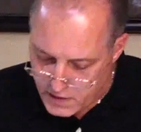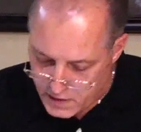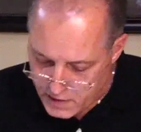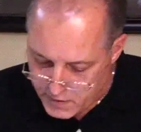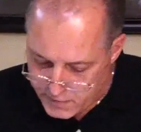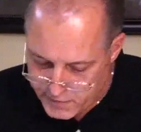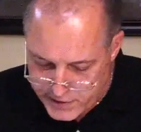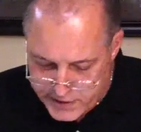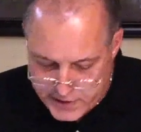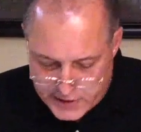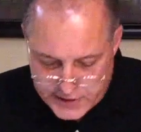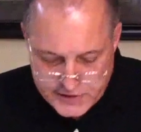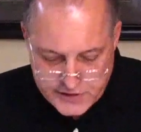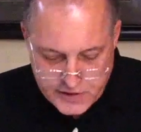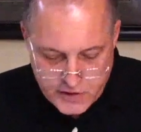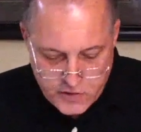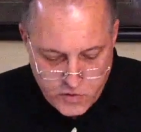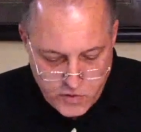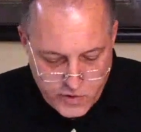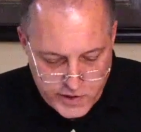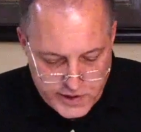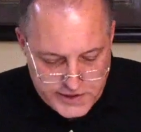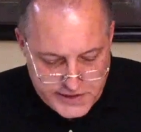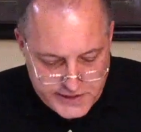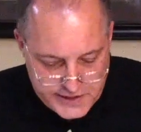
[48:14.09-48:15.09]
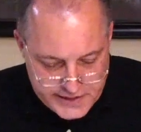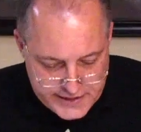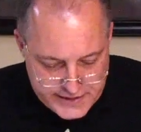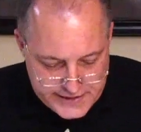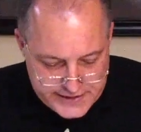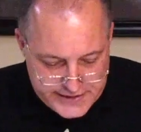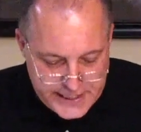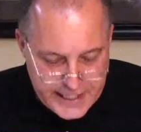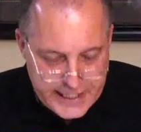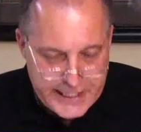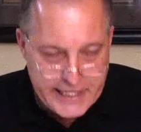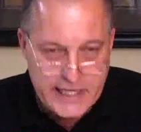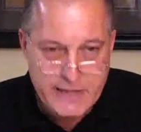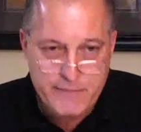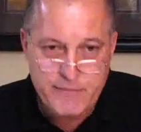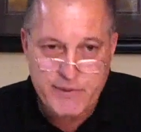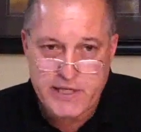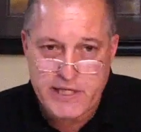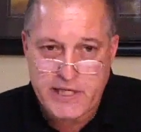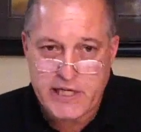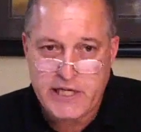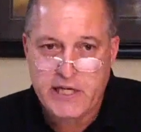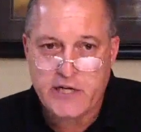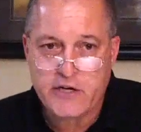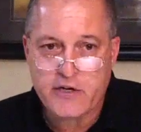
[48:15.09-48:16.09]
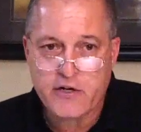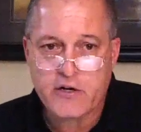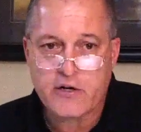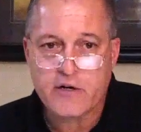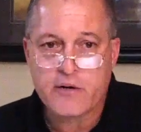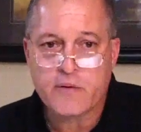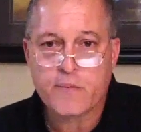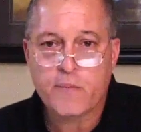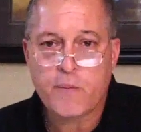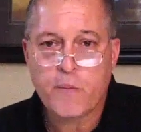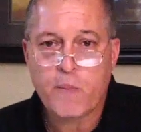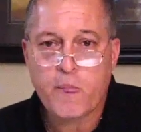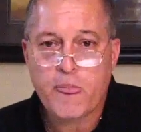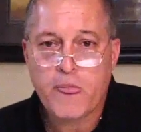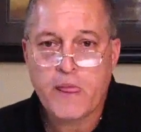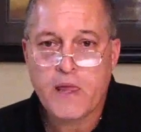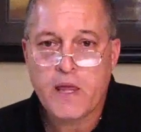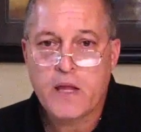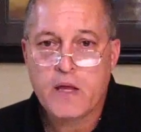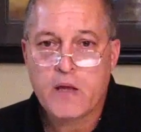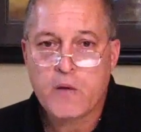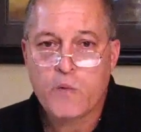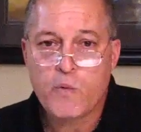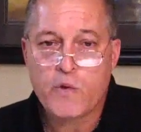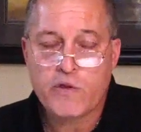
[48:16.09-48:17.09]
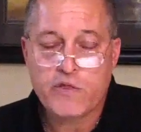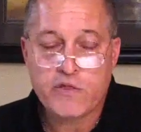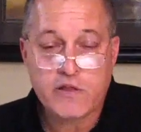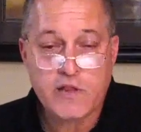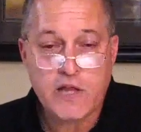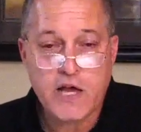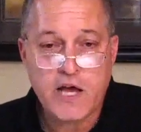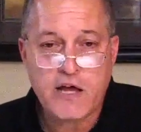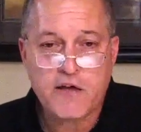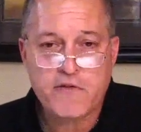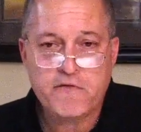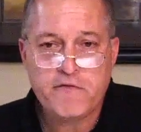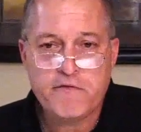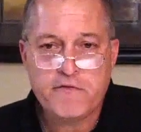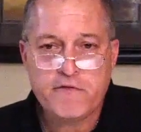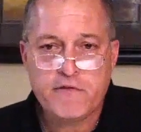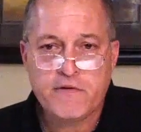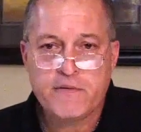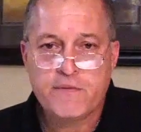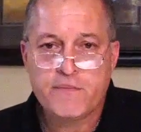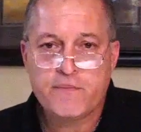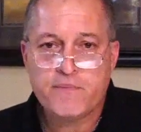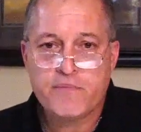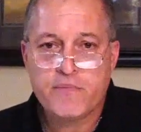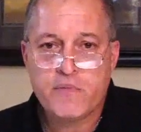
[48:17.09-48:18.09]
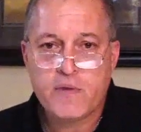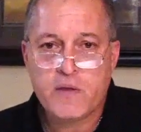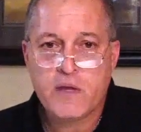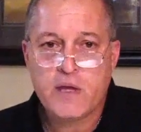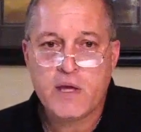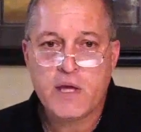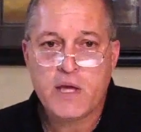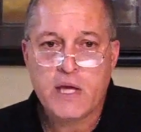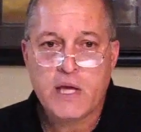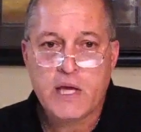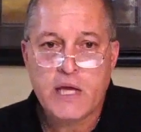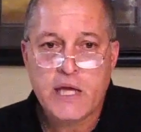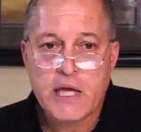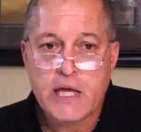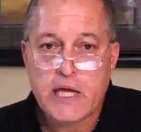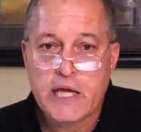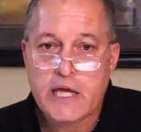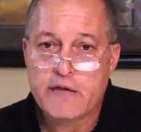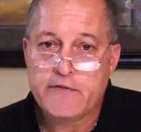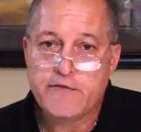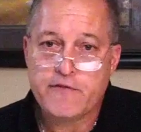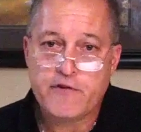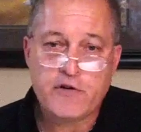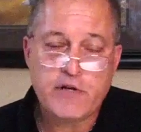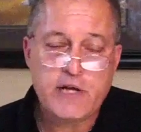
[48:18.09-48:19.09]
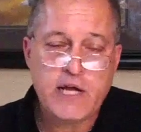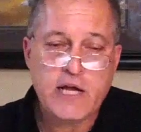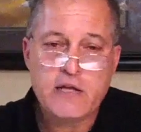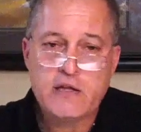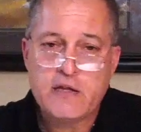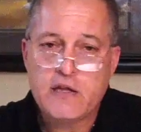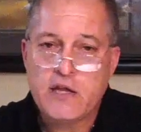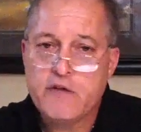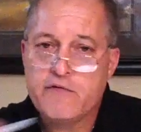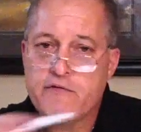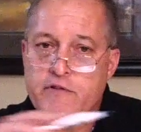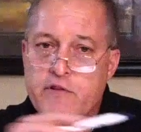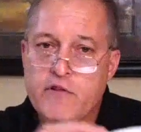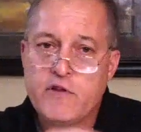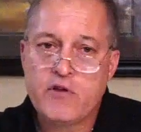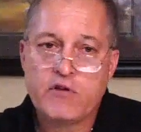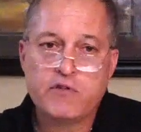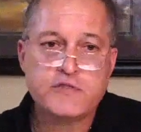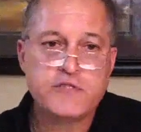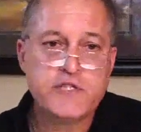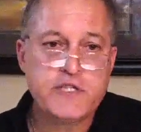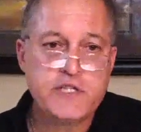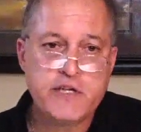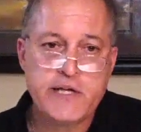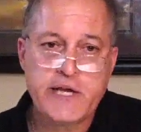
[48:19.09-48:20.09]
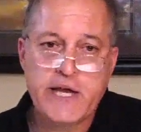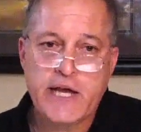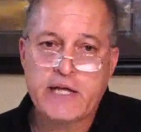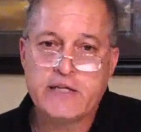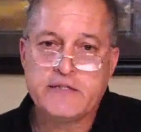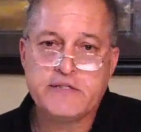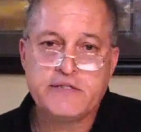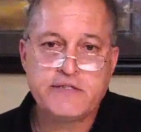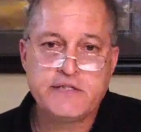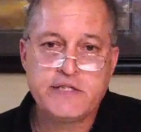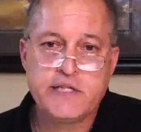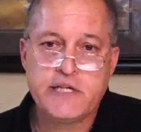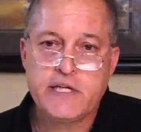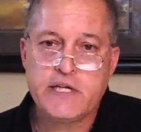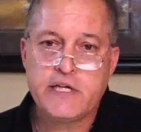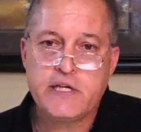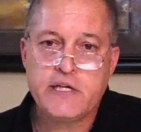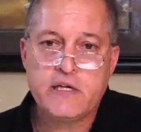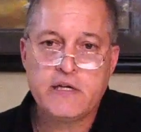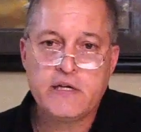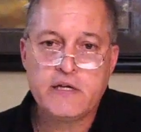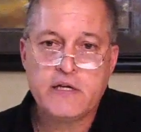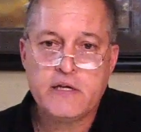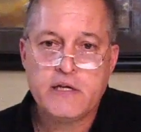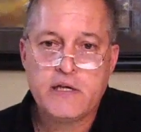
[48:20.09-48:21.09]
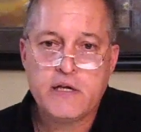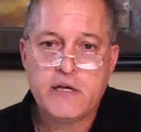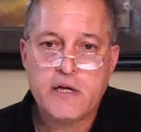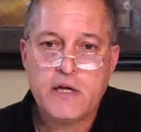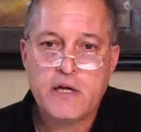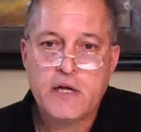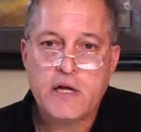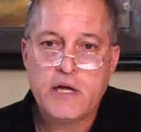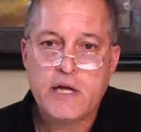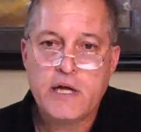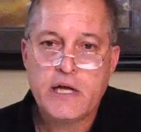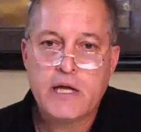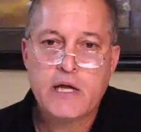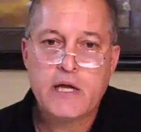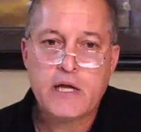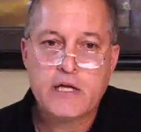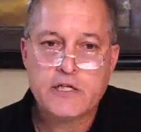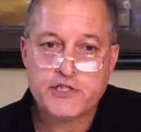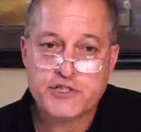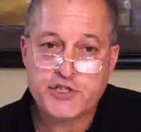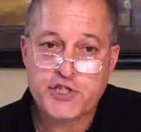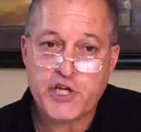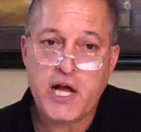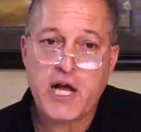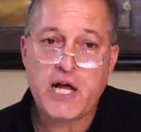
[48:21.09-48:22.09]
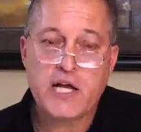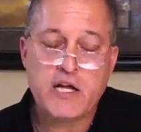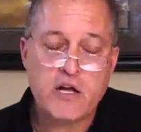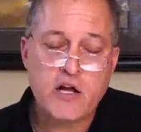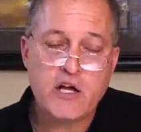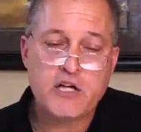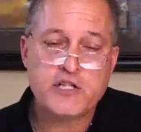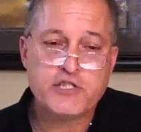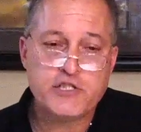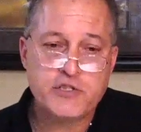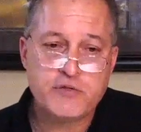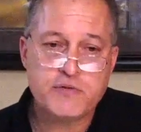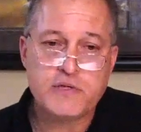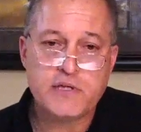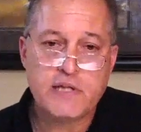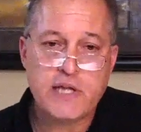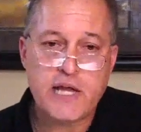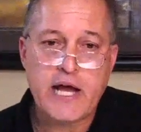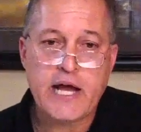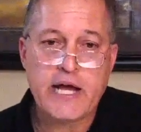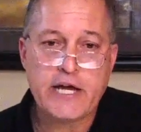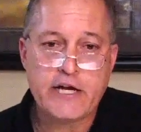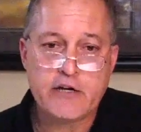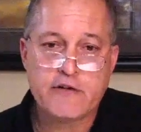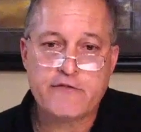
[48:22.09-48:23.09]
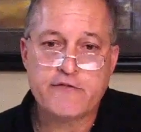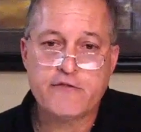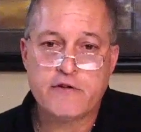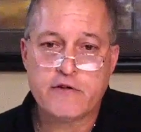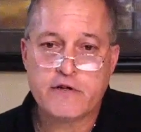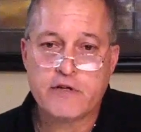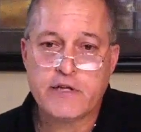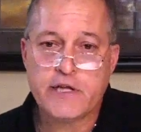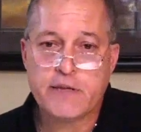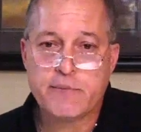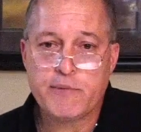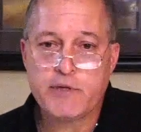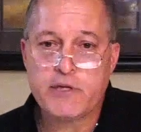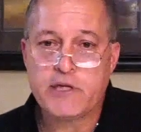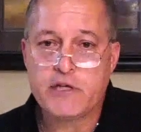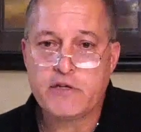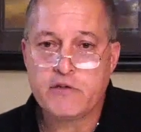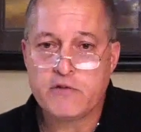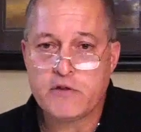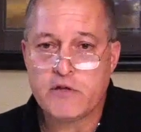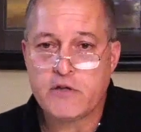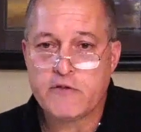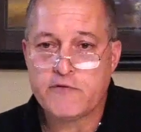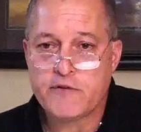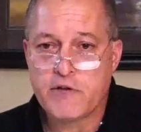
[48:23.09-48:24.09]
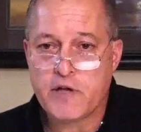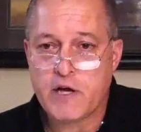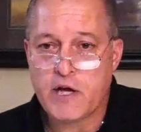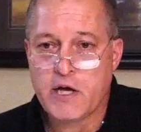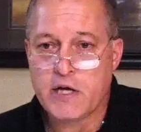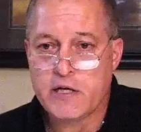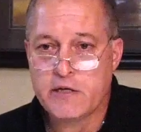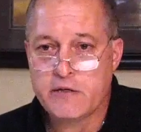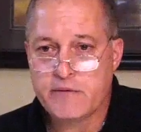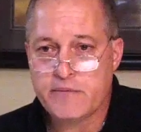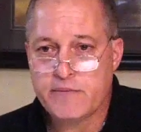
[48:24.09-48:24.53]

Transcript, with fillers: Because according to this dynamic here, with love, if you're not loving those that you can see, John calls you a liar for claiming that you love God.